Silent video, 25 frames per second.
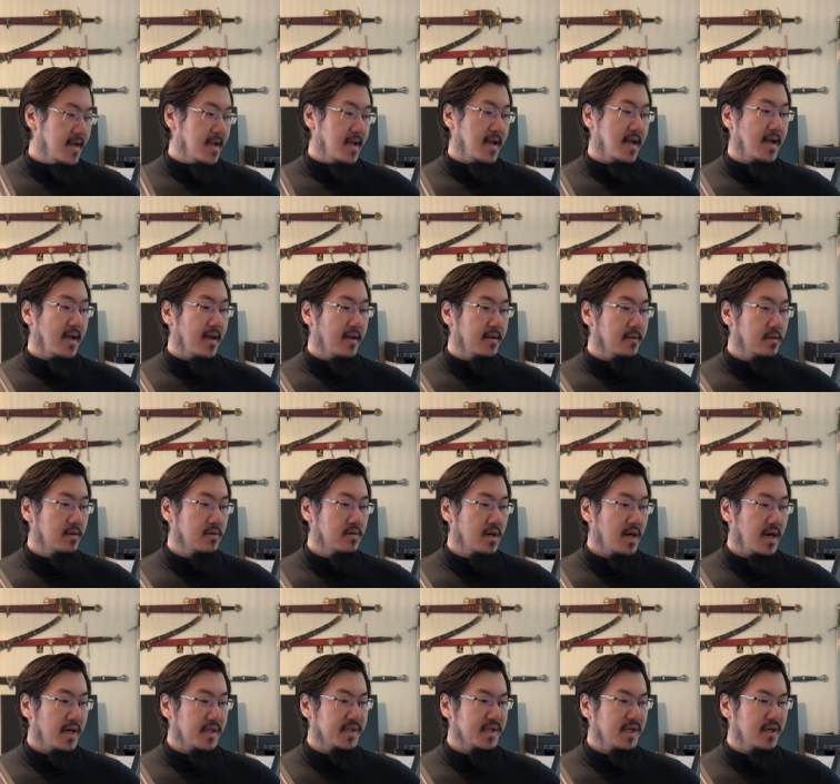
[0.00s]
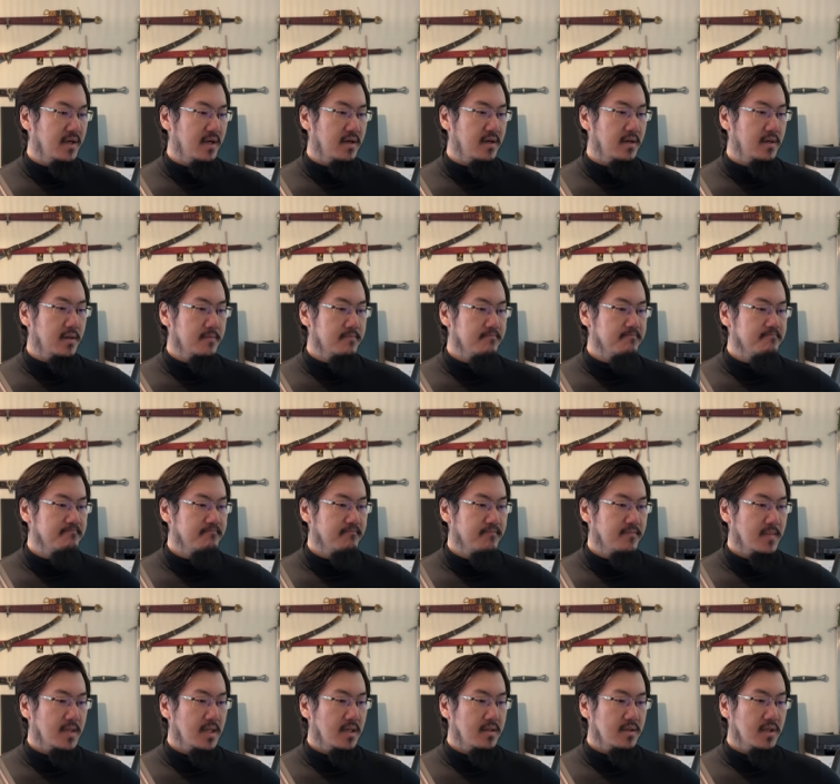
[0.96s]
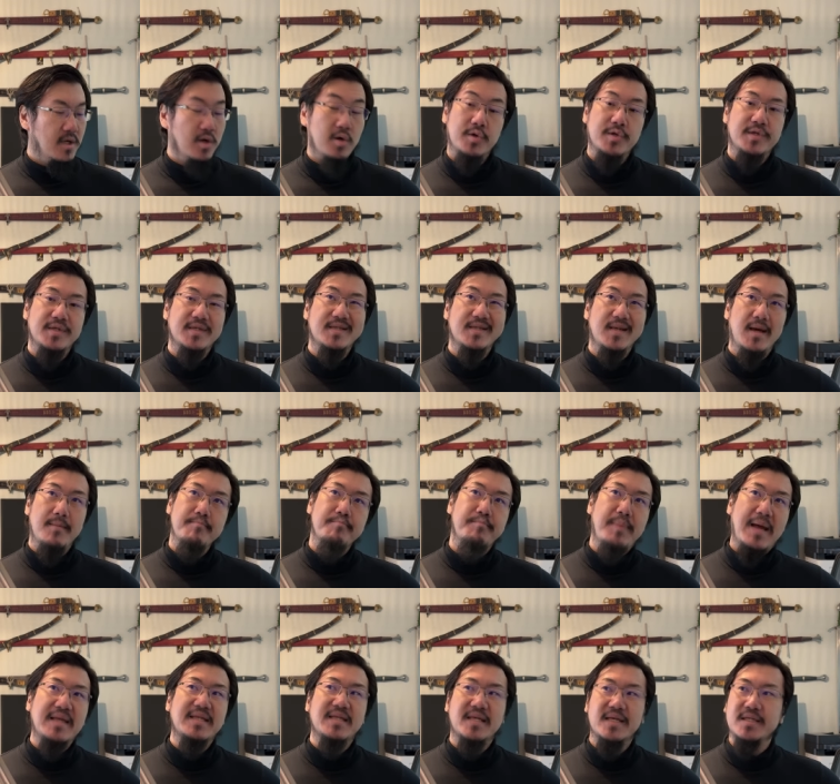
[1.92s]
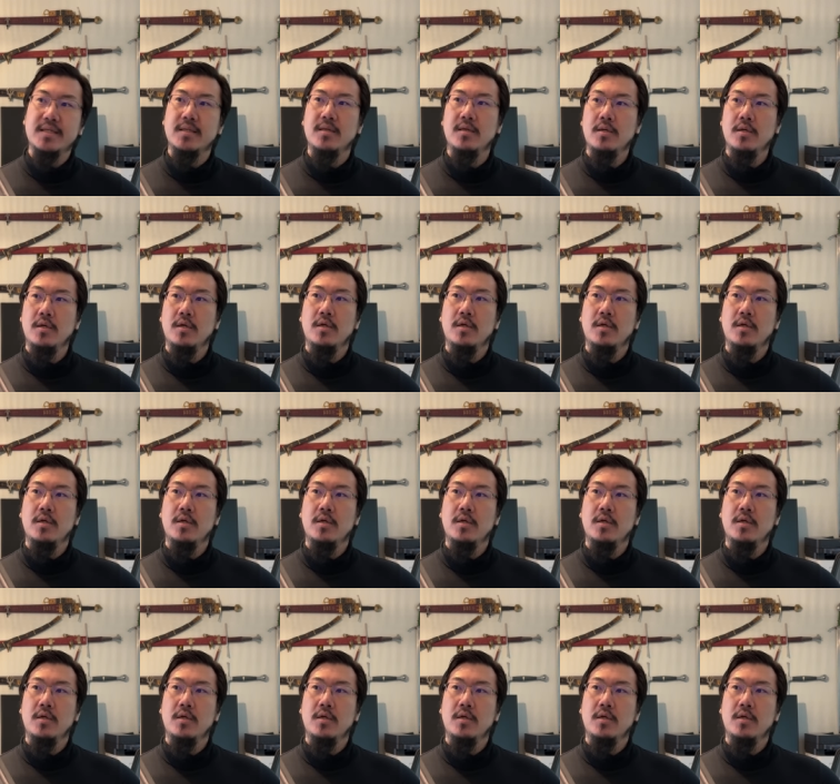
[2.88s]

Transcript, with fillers: and I think there is some basis